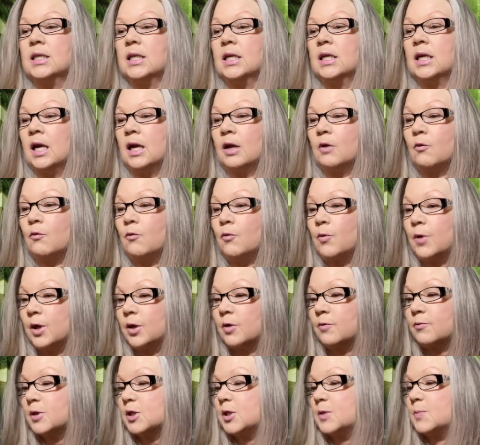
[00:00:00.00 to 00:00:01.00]
and I
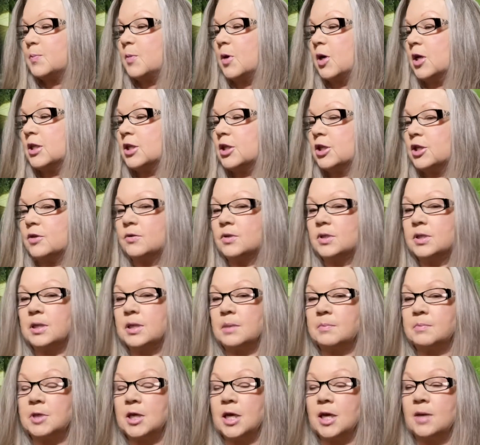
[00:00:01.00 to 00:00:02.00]
will respond to you.
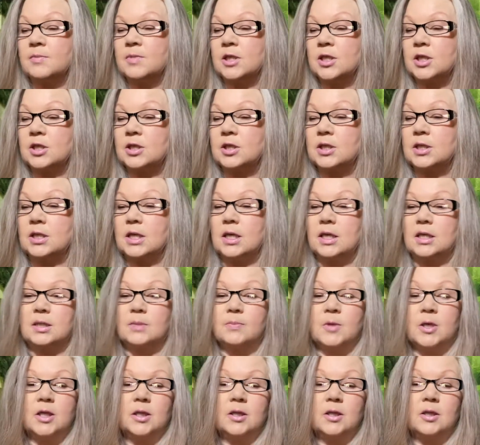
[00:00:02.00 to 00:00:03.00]
Sometimes it just takes
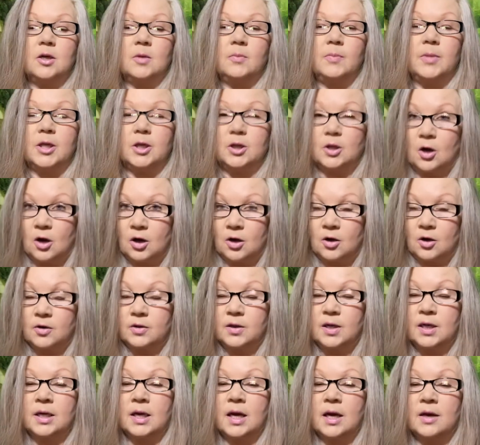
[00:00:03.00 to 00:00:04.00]
me a little bit longer
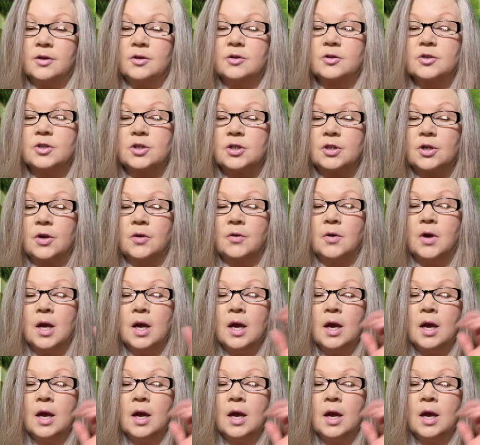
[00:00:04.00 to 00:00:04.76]
than others, so